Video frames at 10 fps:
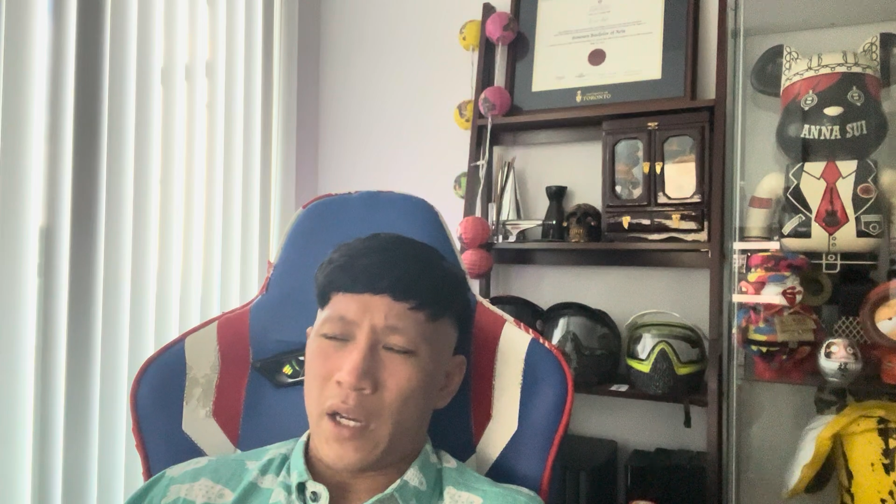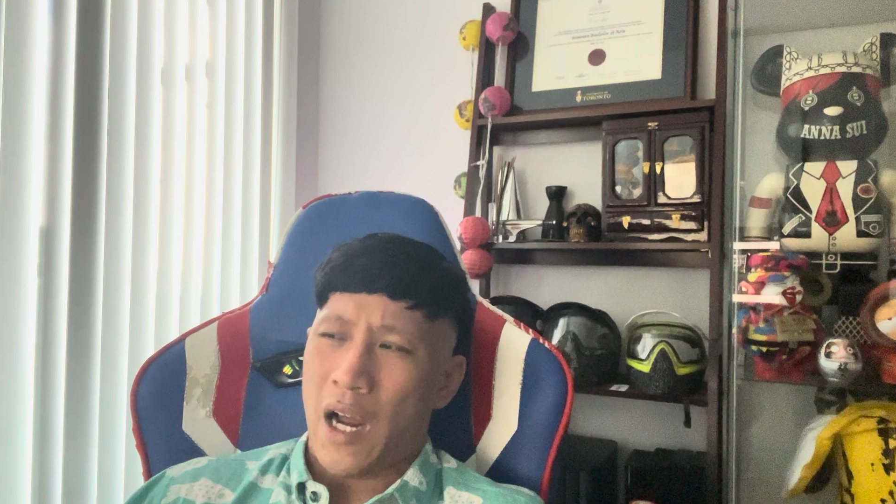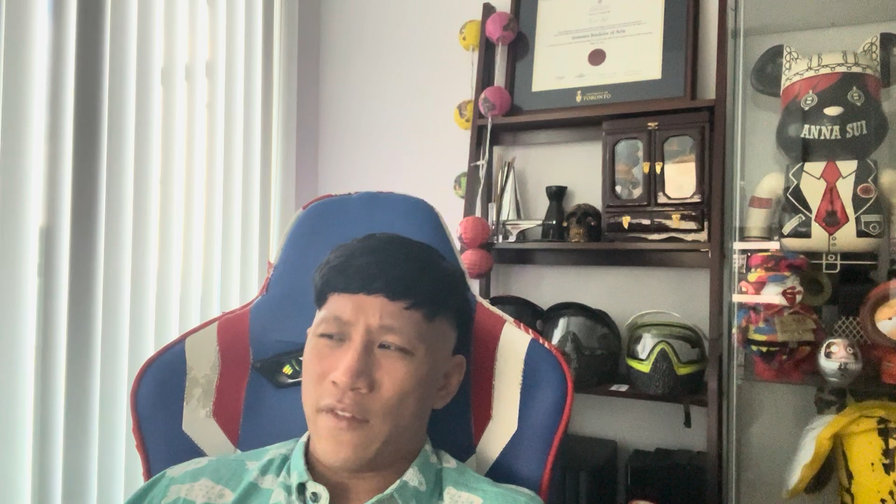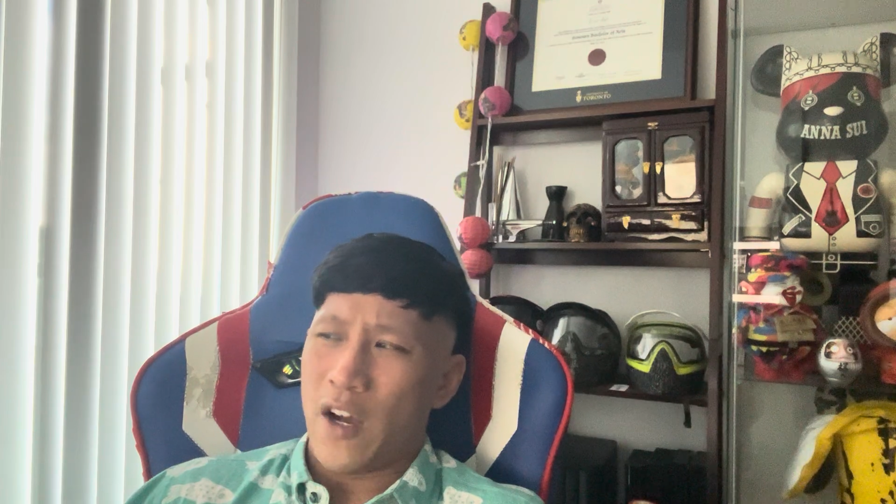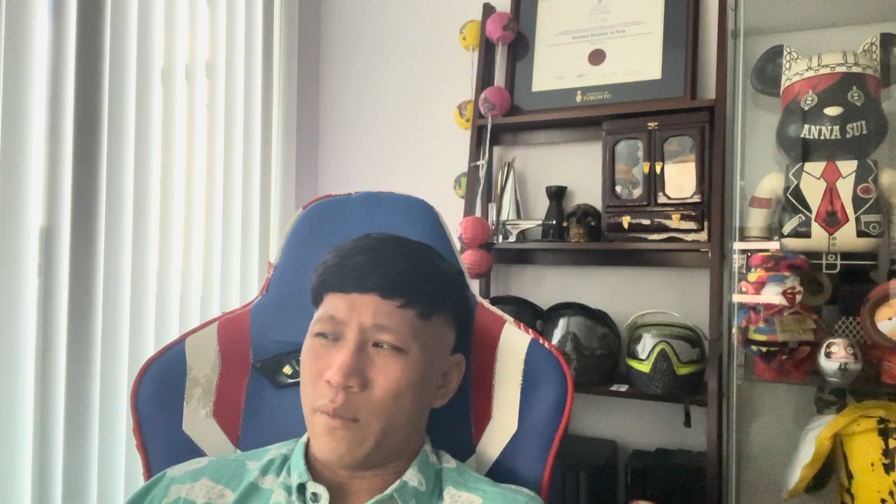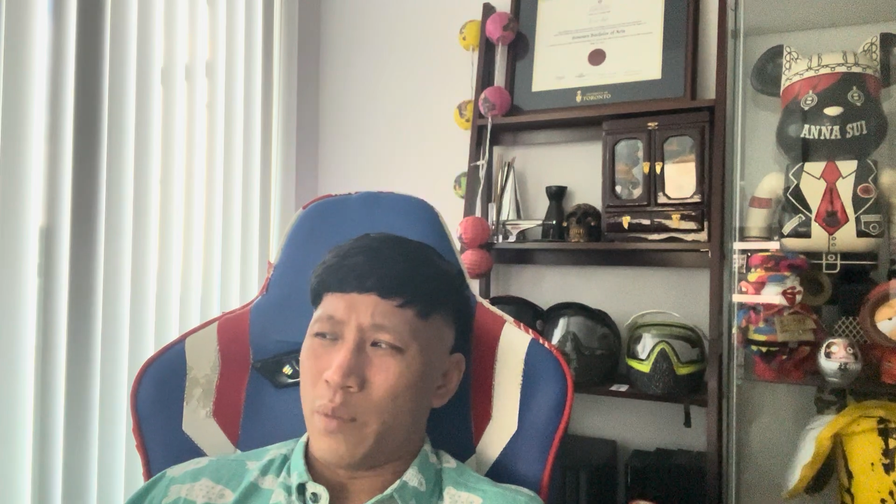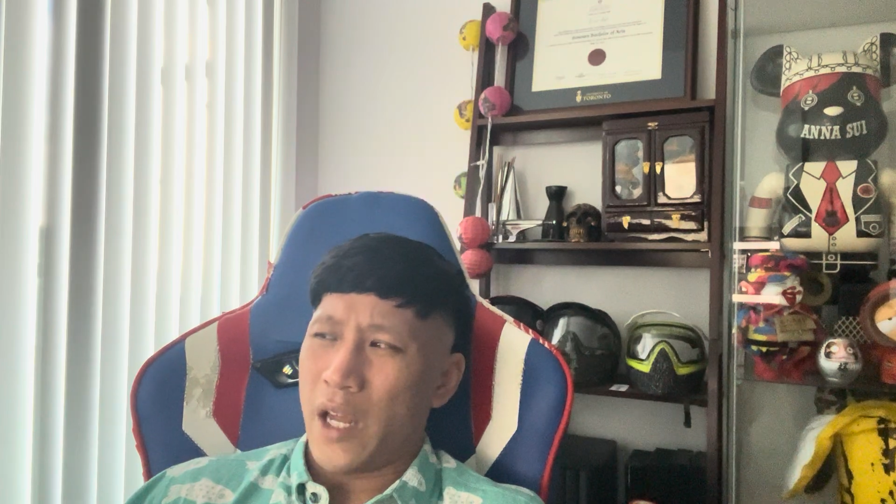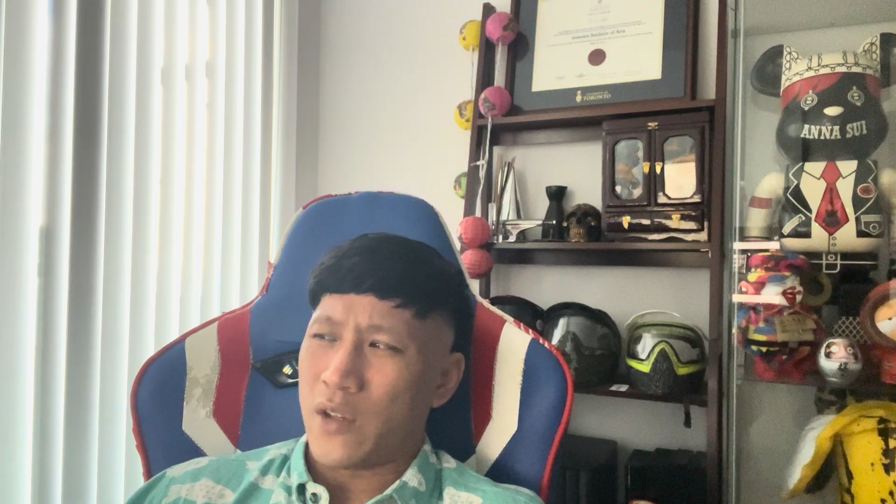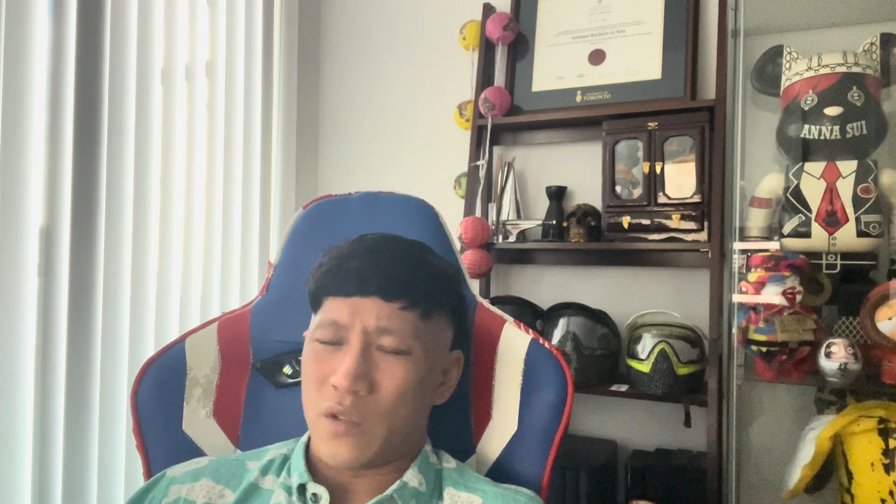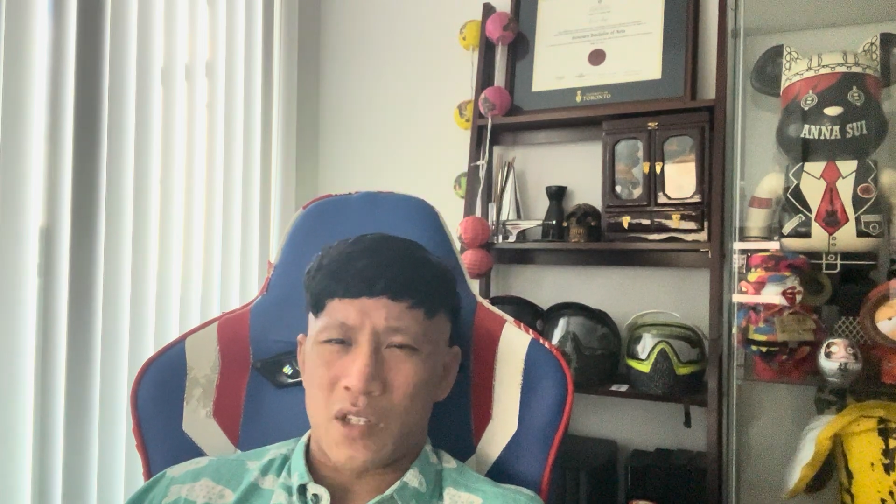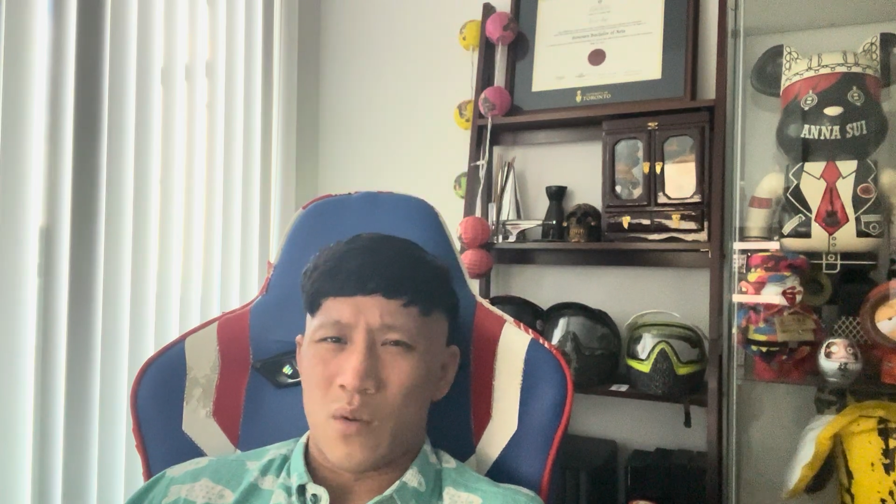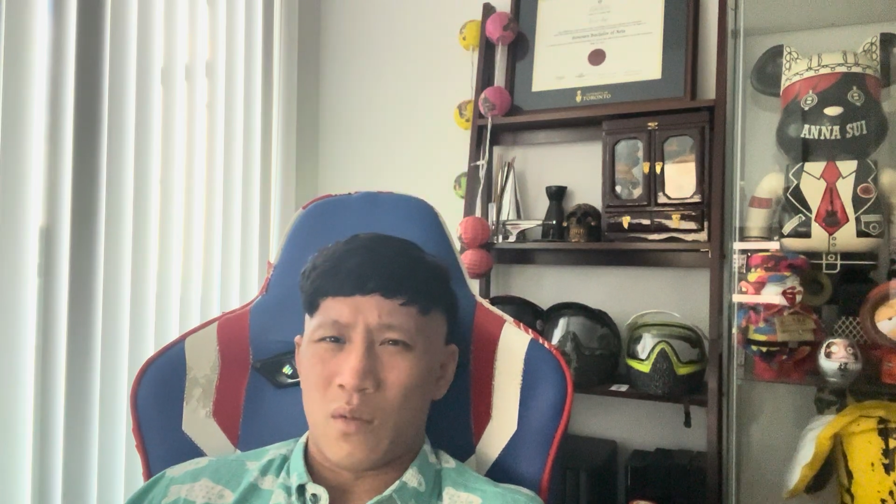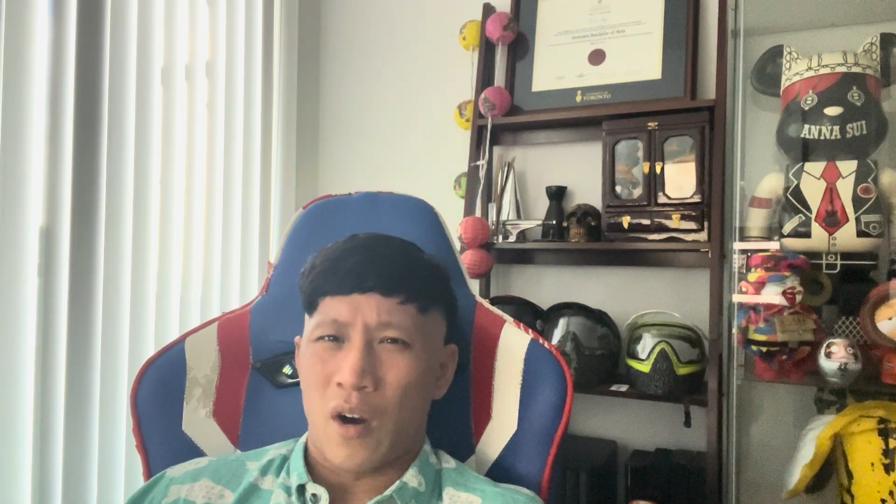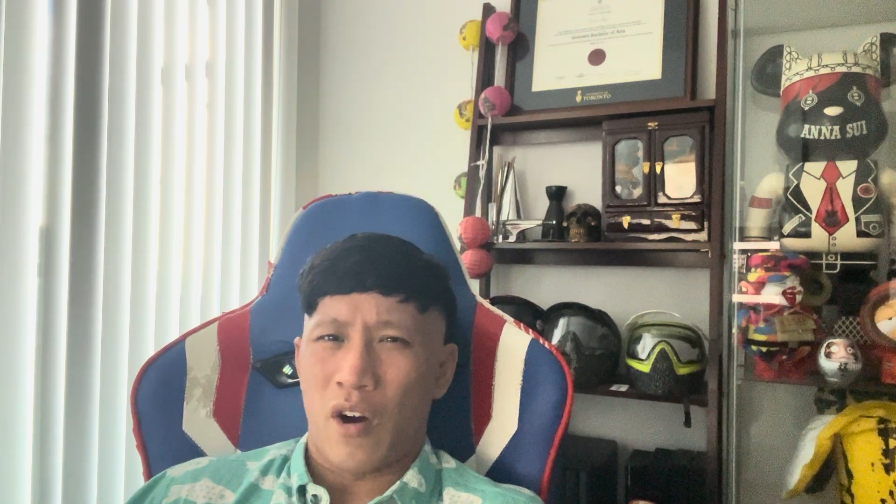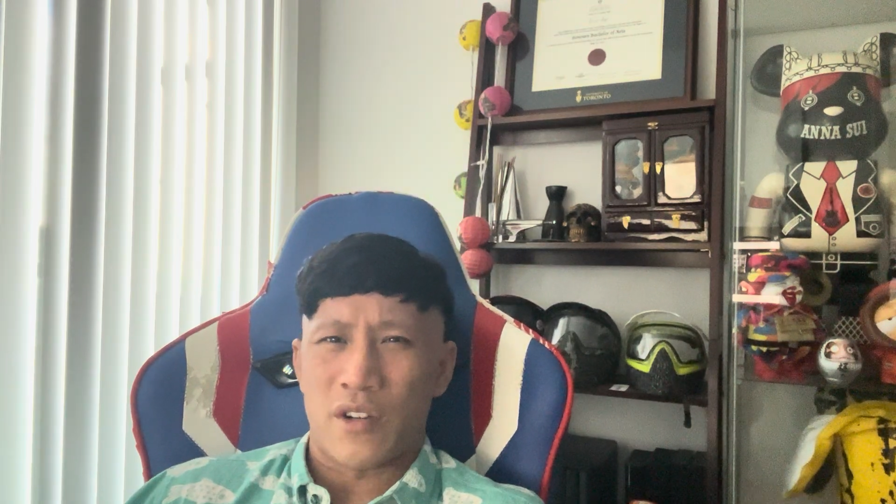Like I found Blender so
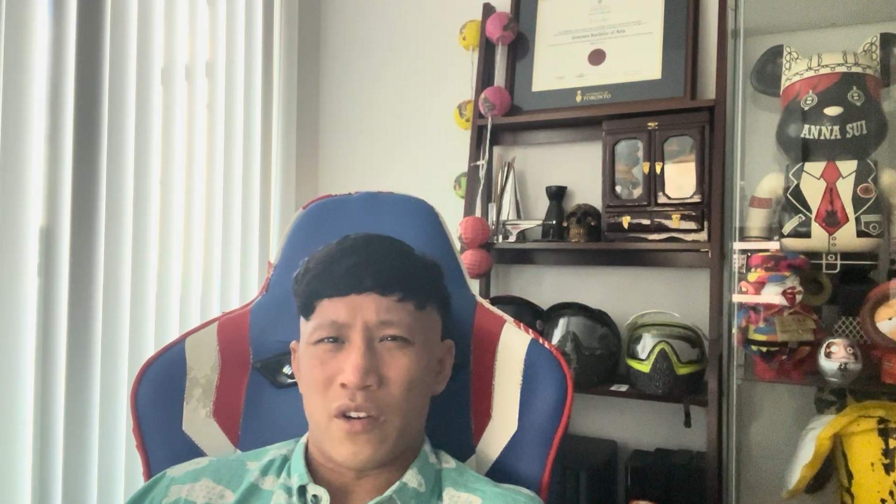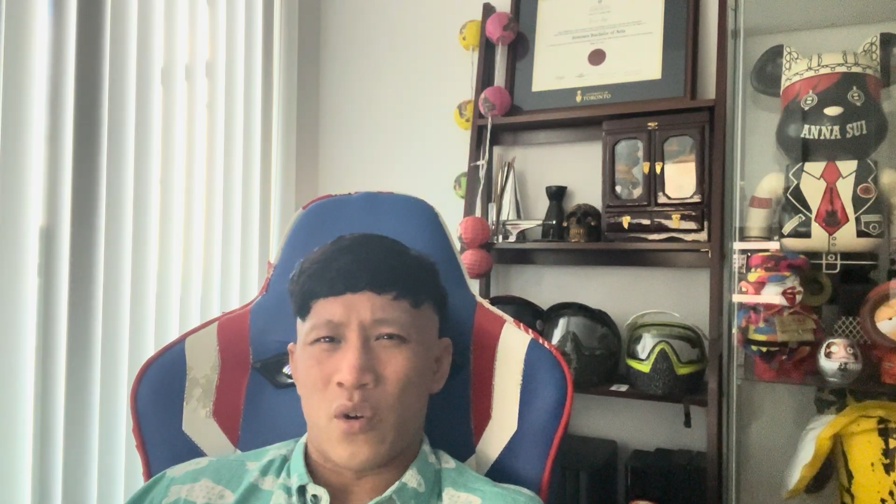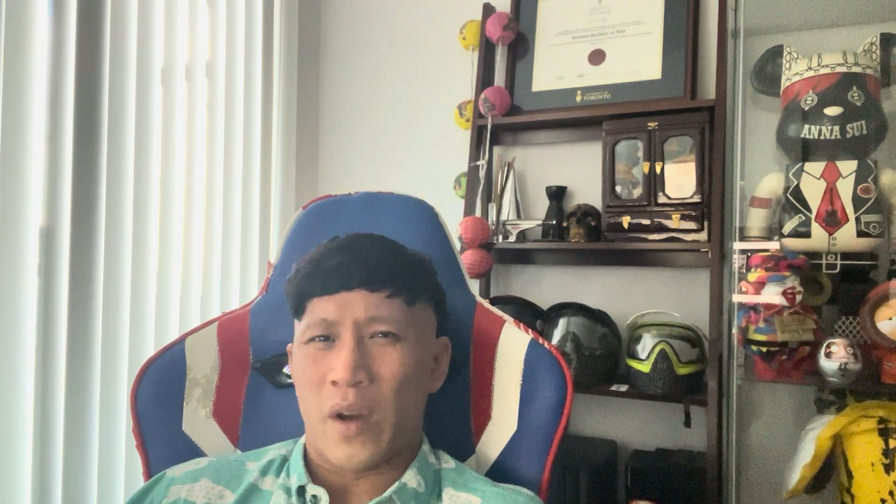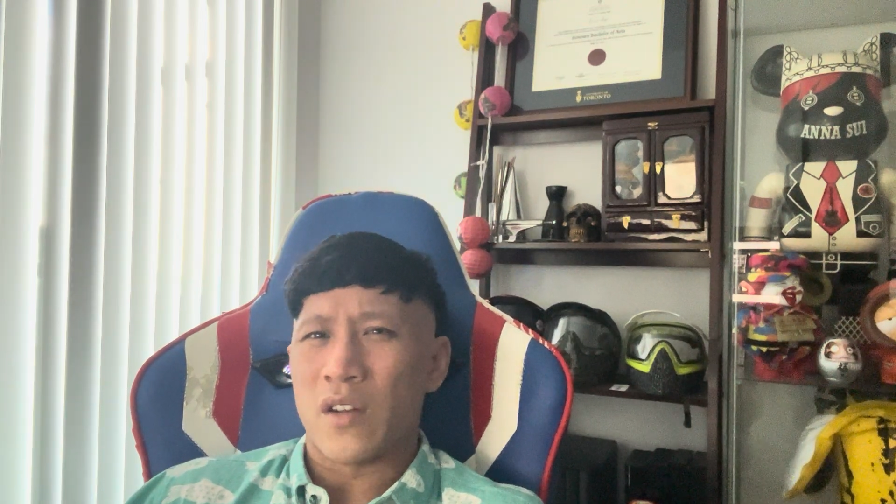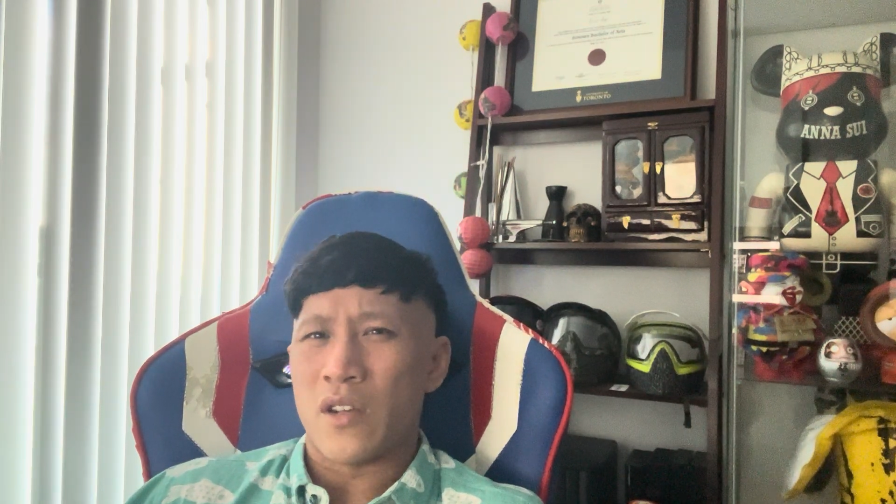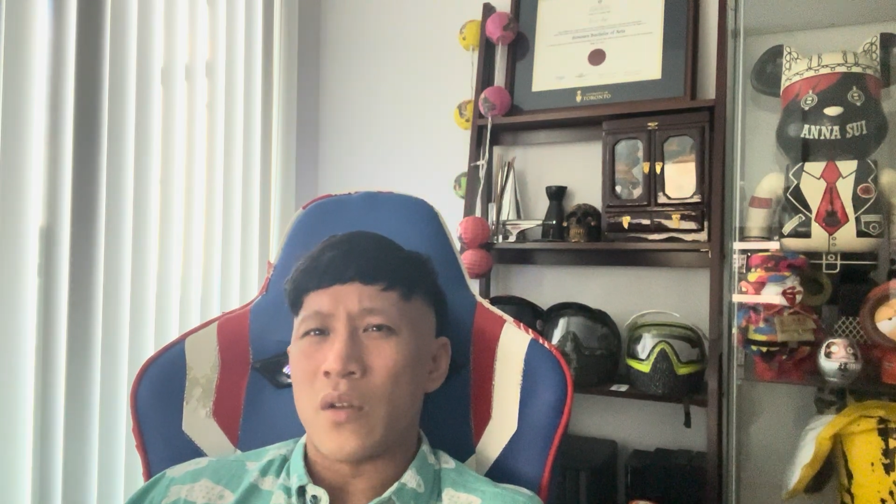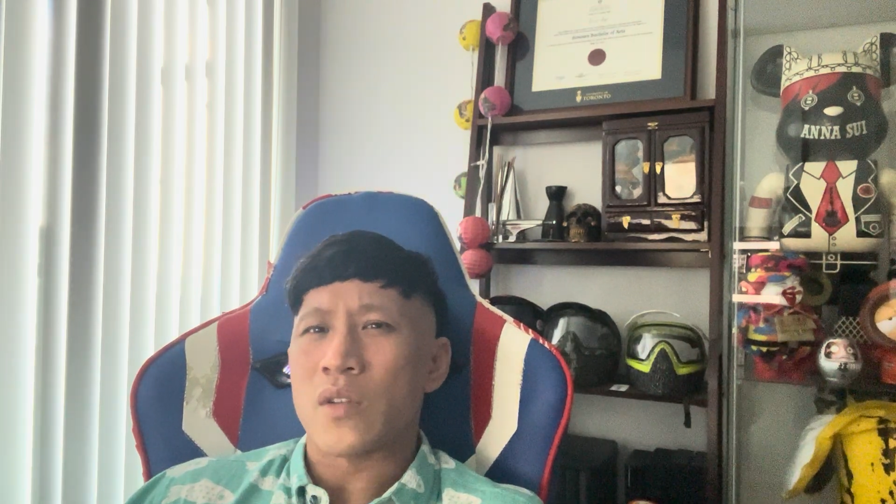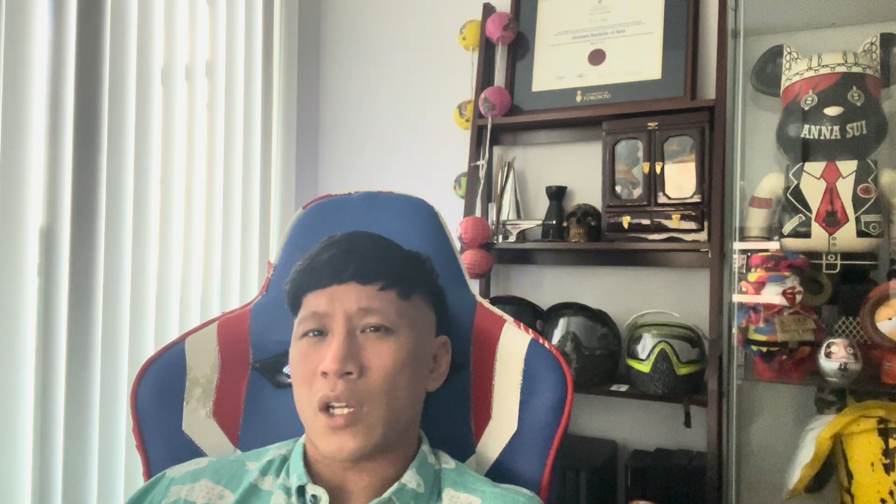hard and annoying to use.